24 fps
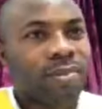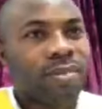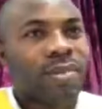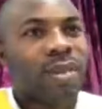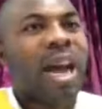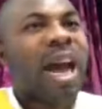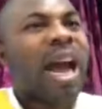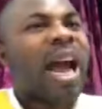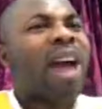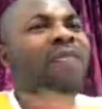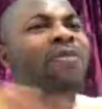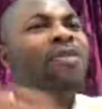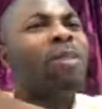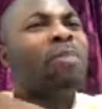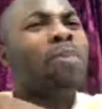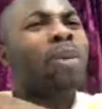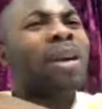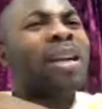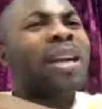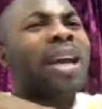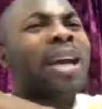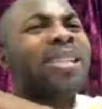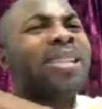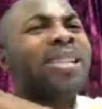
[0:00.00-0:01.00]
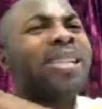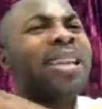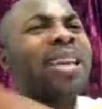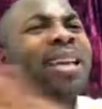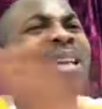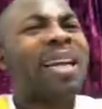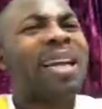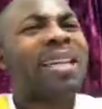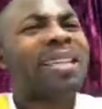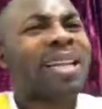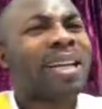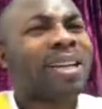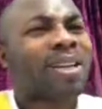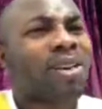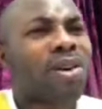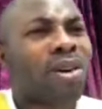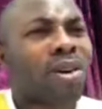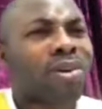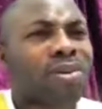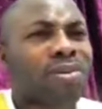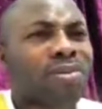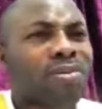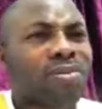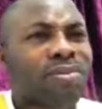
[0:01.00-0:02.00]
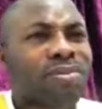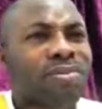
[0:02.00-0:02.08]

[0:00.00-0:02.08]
Now everybody has neglected God.